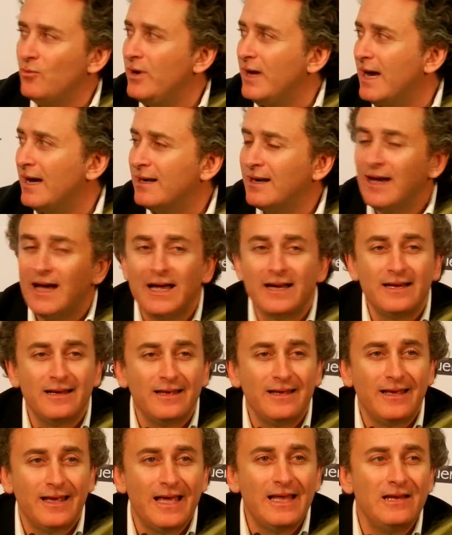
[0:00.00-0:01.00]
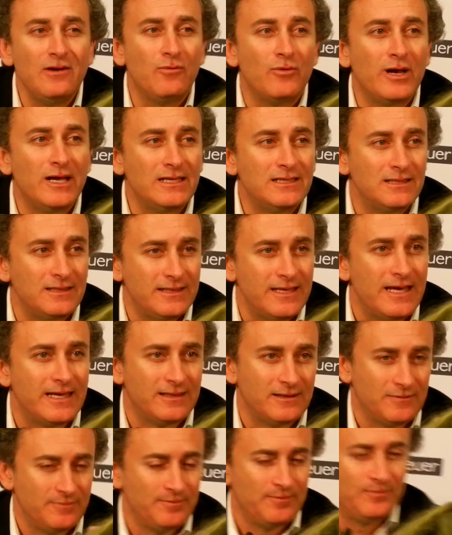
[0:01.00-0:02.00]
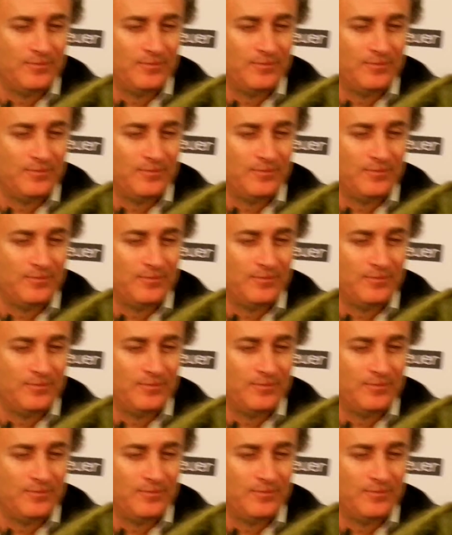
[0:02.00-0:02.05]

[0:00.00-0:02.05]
We hadn't had any race yet.